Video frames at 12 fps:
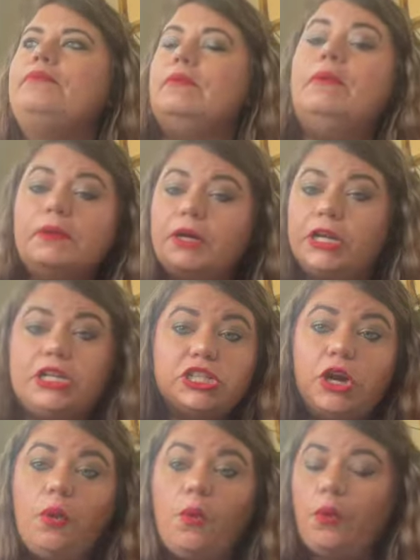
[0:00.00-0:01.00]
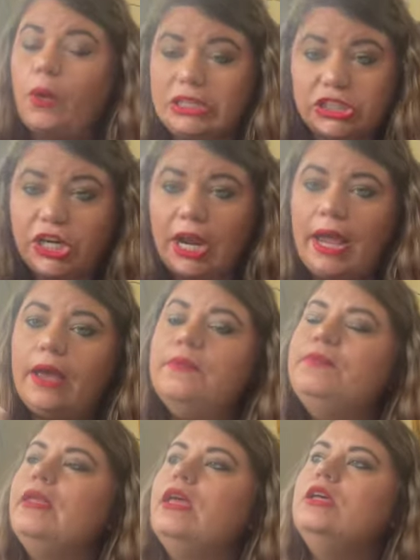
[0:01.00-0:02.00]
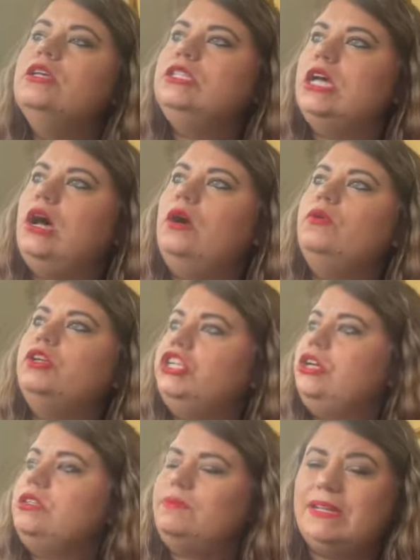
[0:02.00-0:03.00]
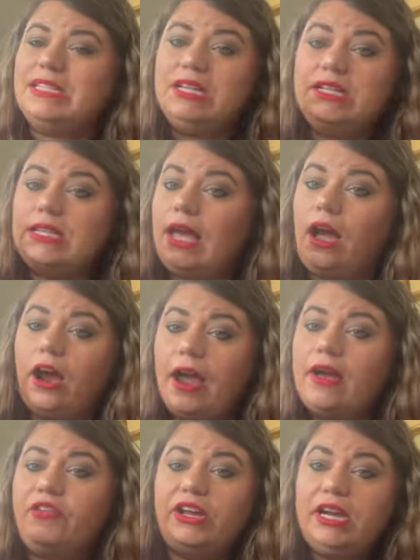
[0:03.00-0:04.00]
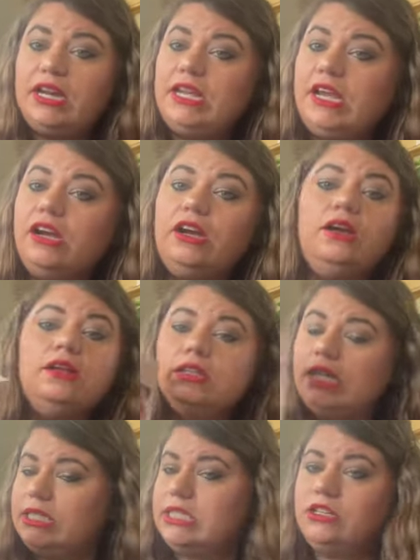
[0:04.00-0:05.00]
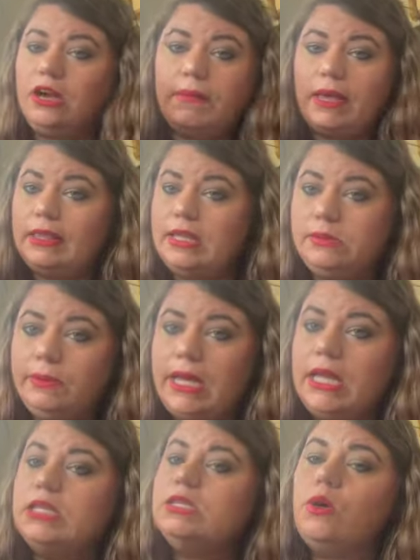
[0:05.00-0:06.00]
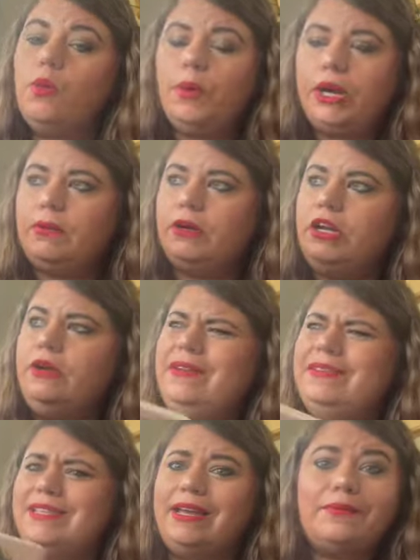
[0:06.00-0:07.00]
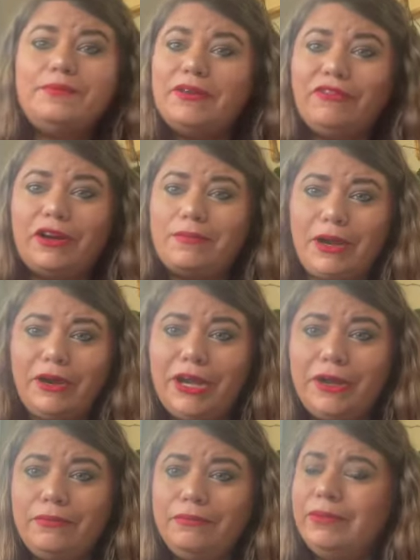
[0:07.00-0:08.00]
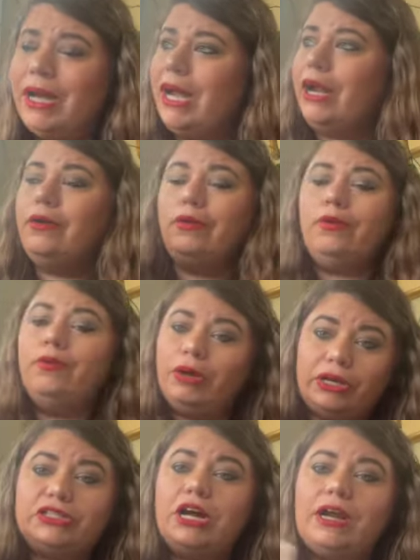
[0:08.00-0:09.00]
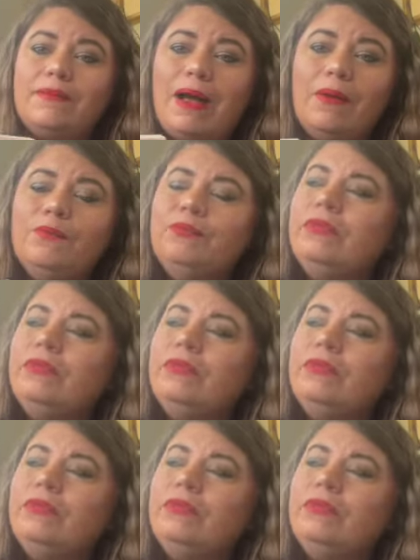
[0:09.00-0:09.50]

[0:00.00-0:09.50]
People are going to start questioning. So she goes to Preston. It's like, all right, I've waited a year. Let's start making these plans. What do you want to do? And he's like, I'm never going to marry you. I don't know what you're talking about.